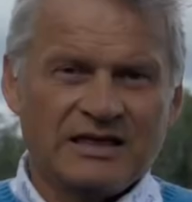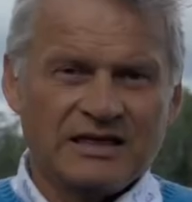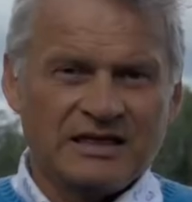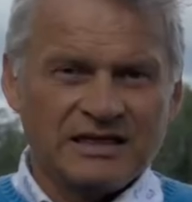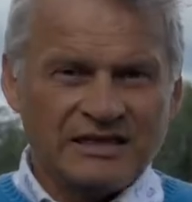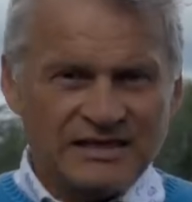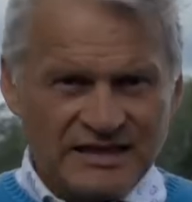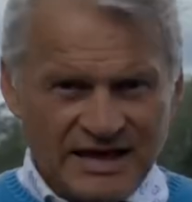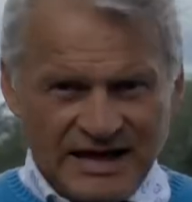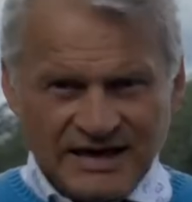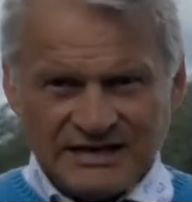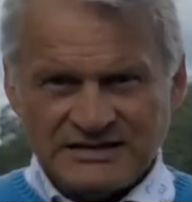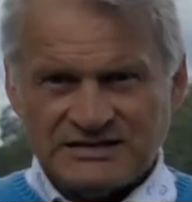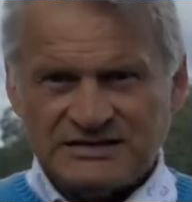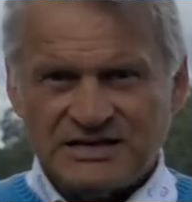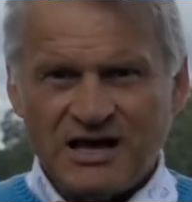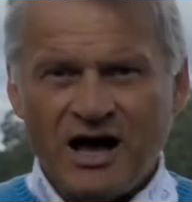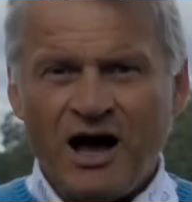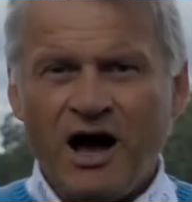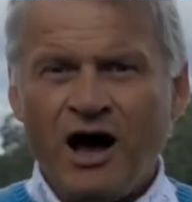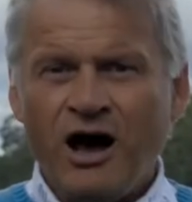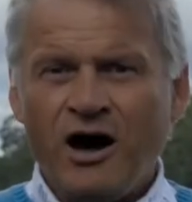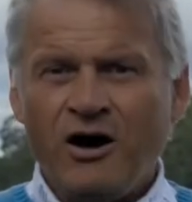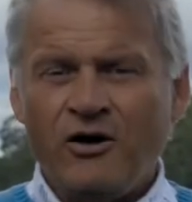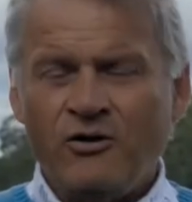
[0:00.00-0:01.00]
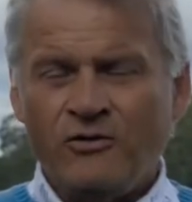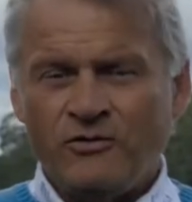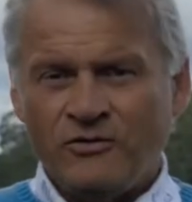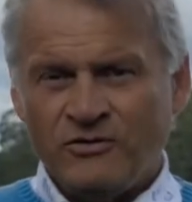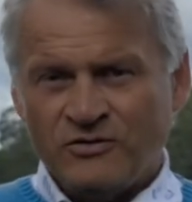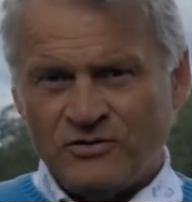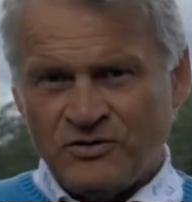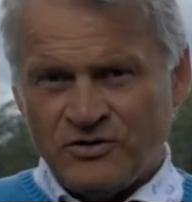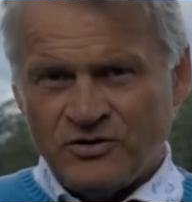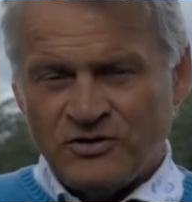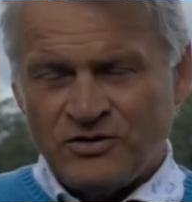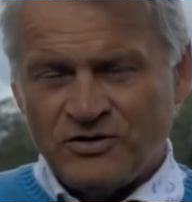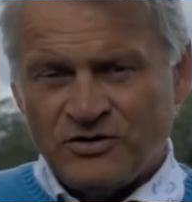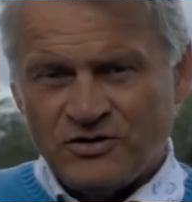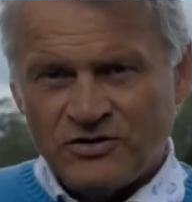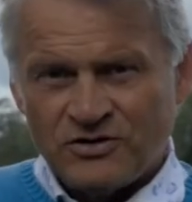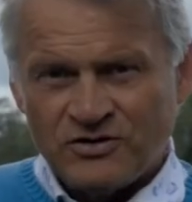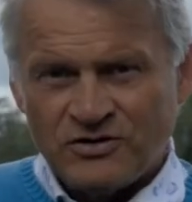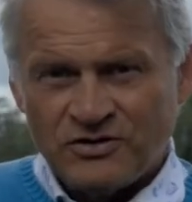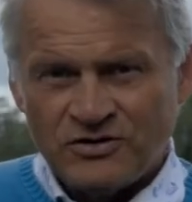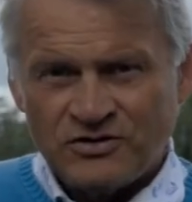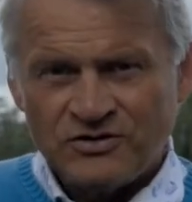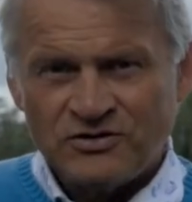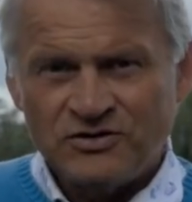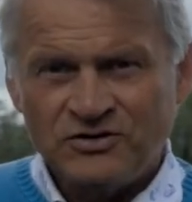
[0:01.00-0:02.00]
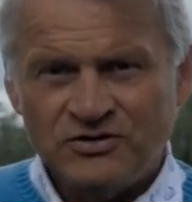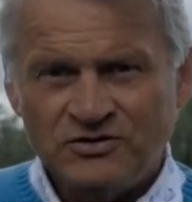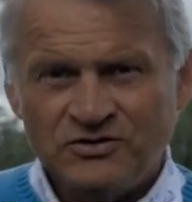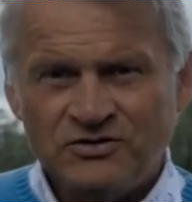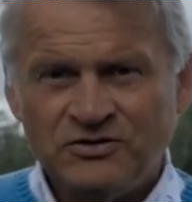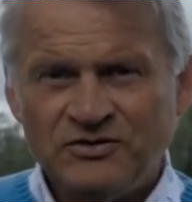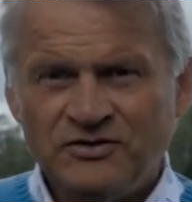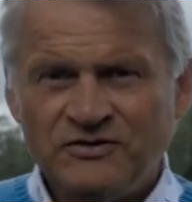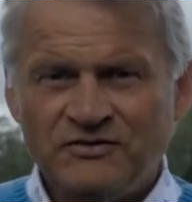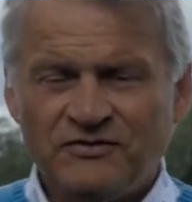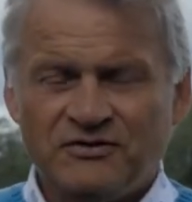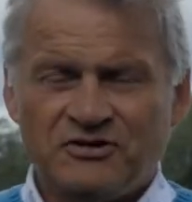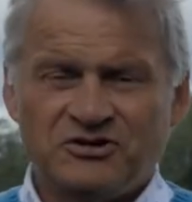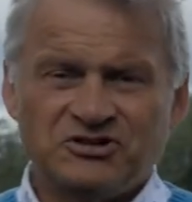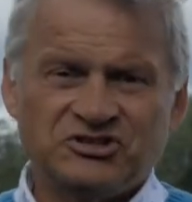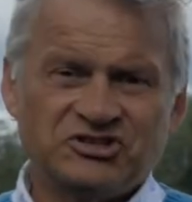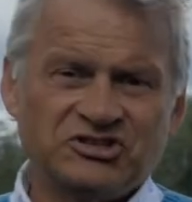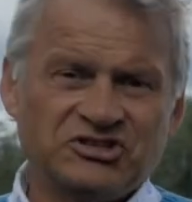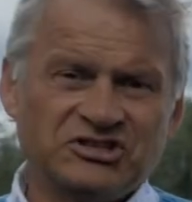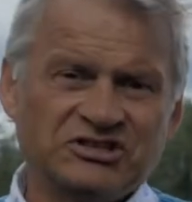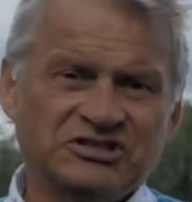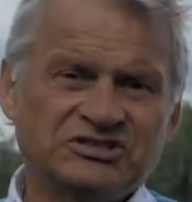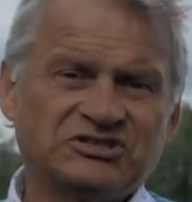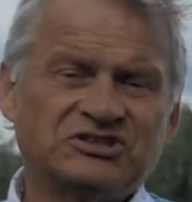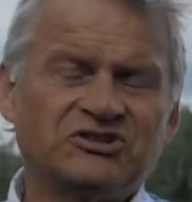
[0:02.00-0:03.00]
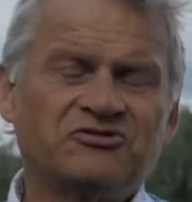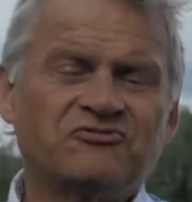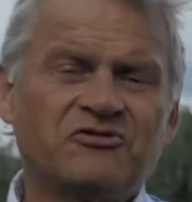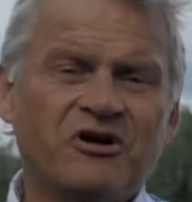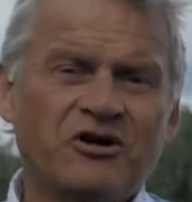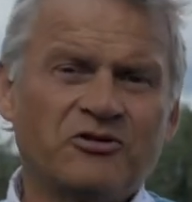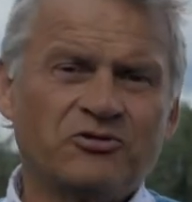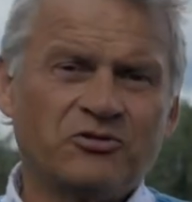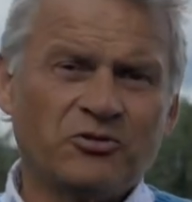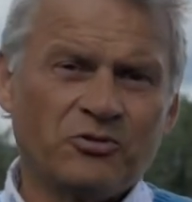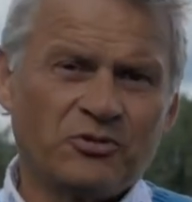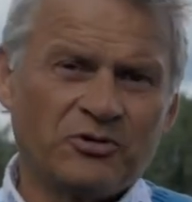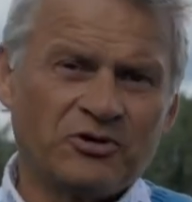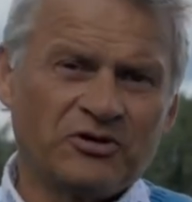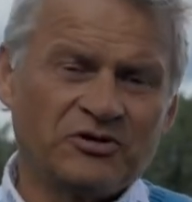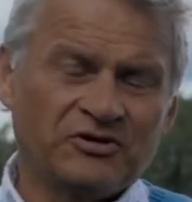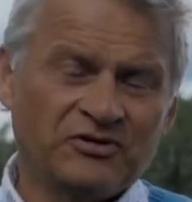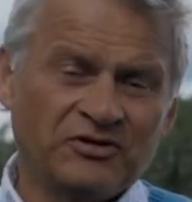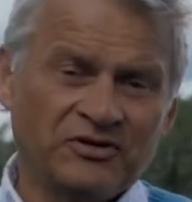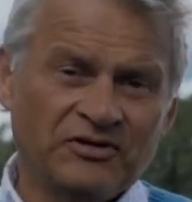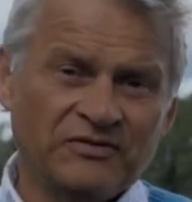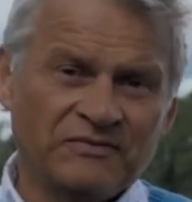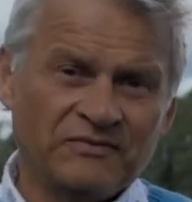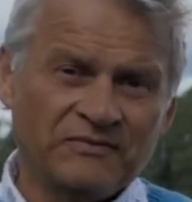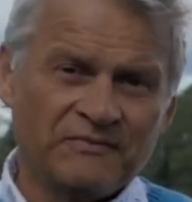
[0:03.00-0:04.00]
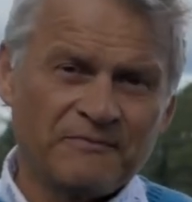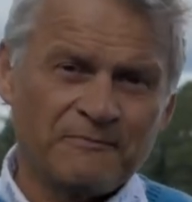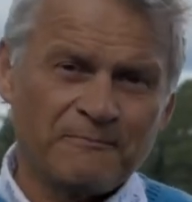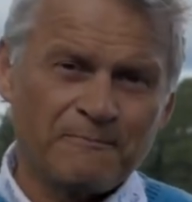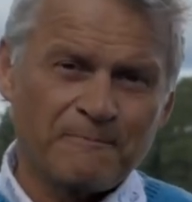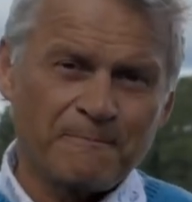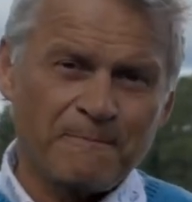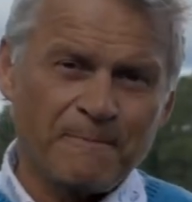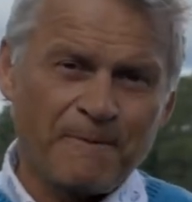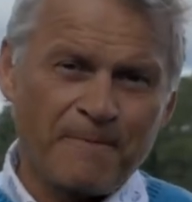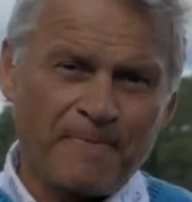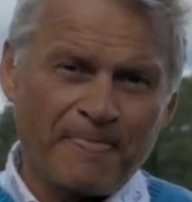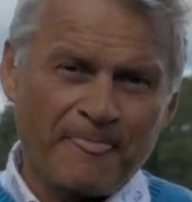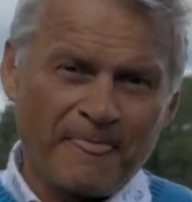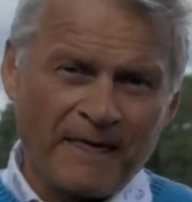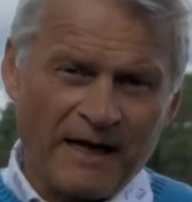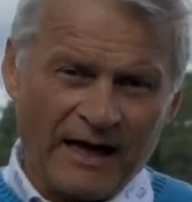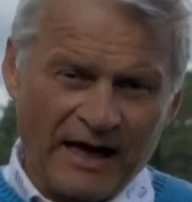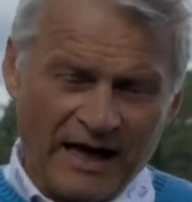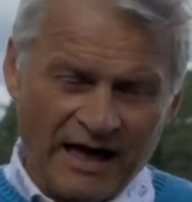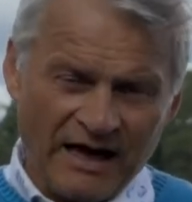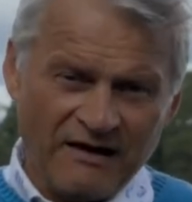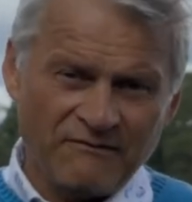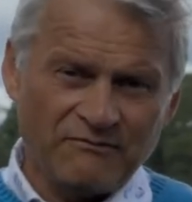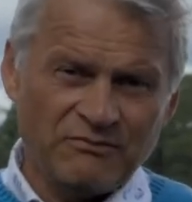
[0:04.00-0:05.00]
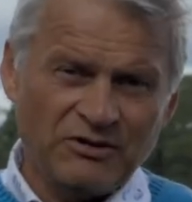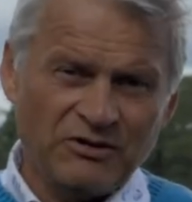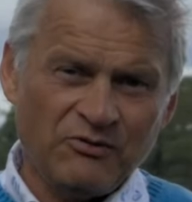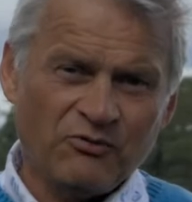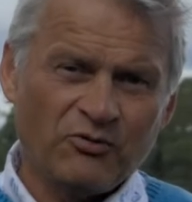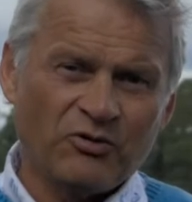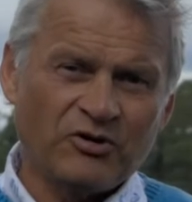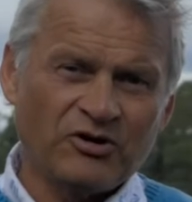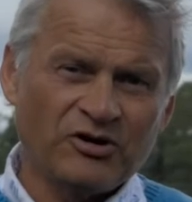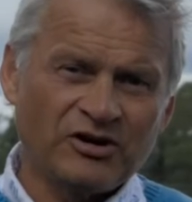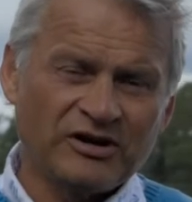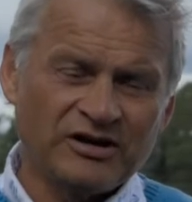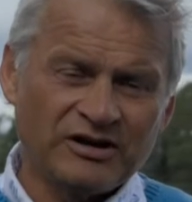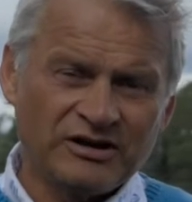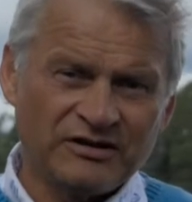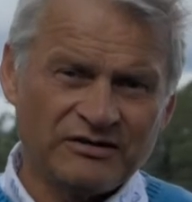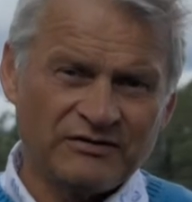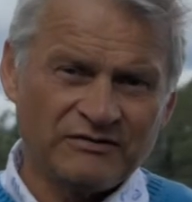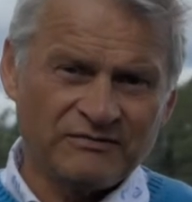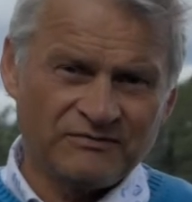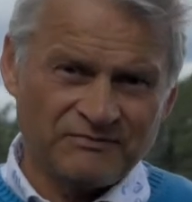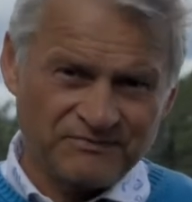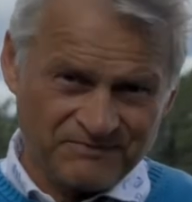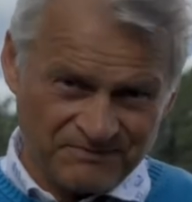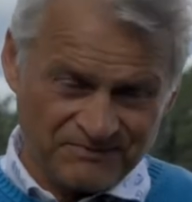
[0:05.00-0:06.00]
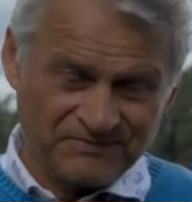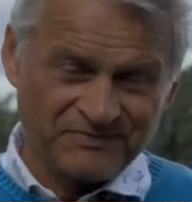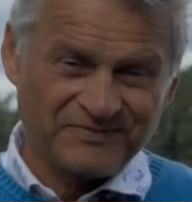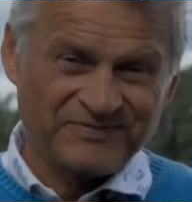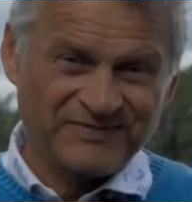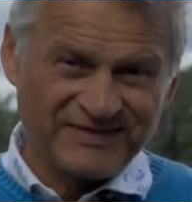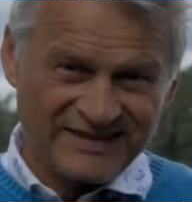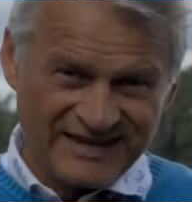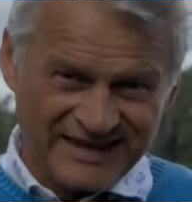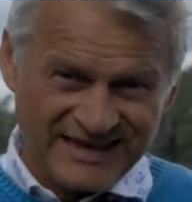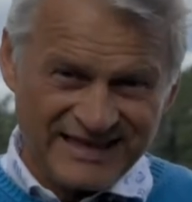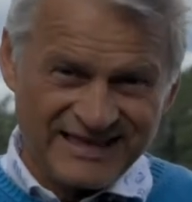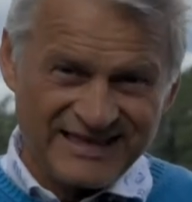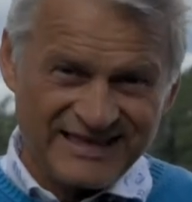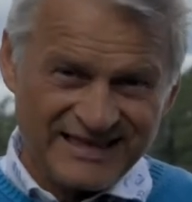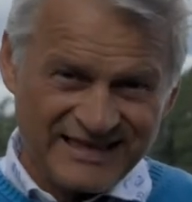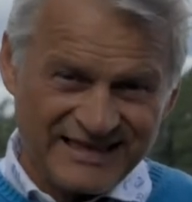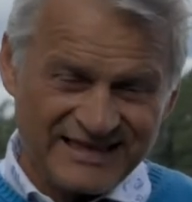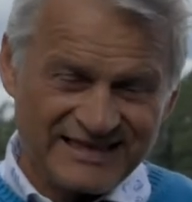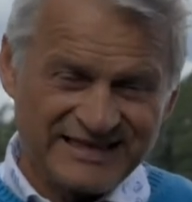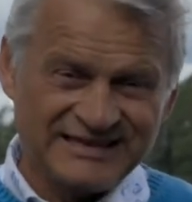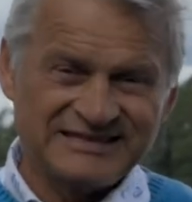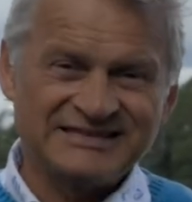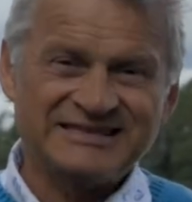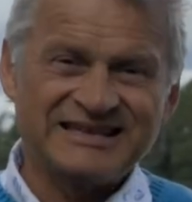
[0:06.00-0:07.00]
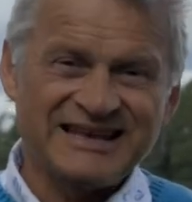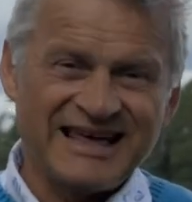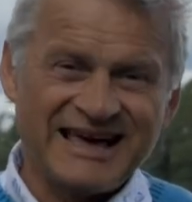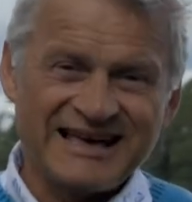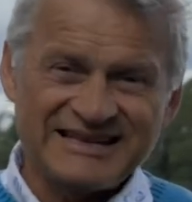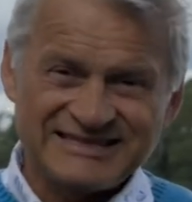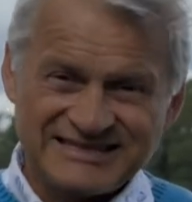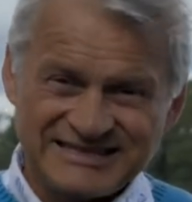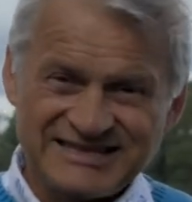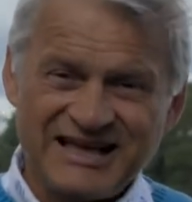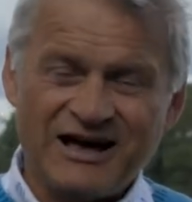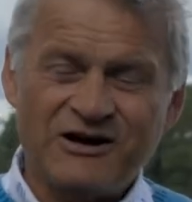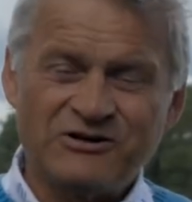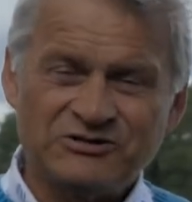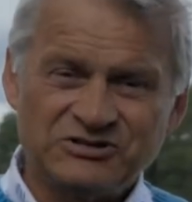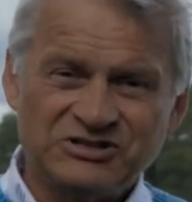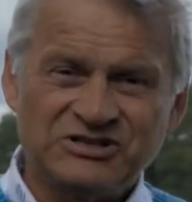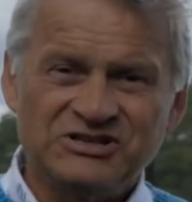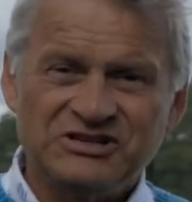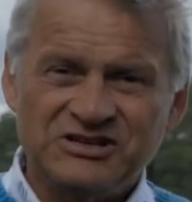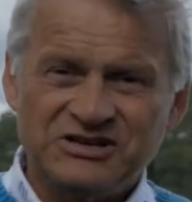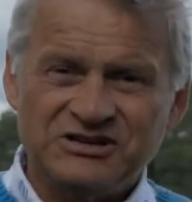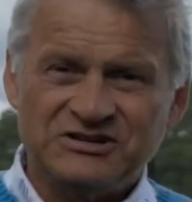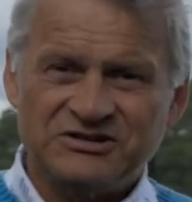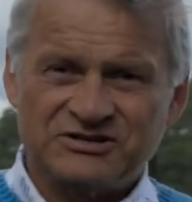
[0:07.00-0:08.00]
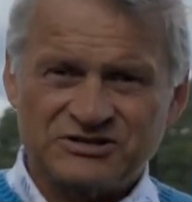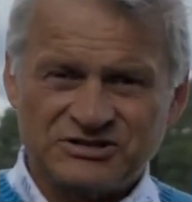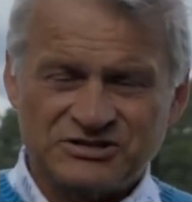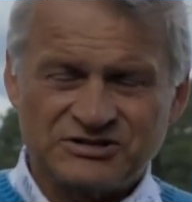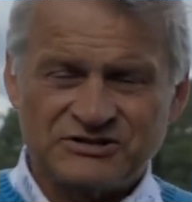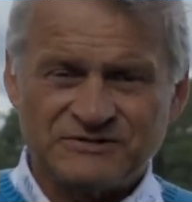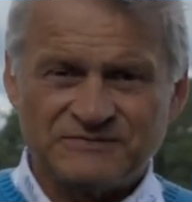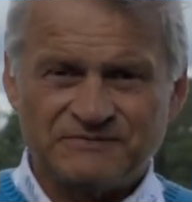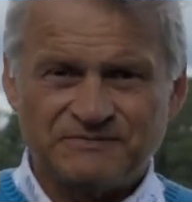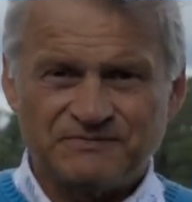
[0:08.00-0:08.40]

That's how the universities around the world have been working these last 1,000 years.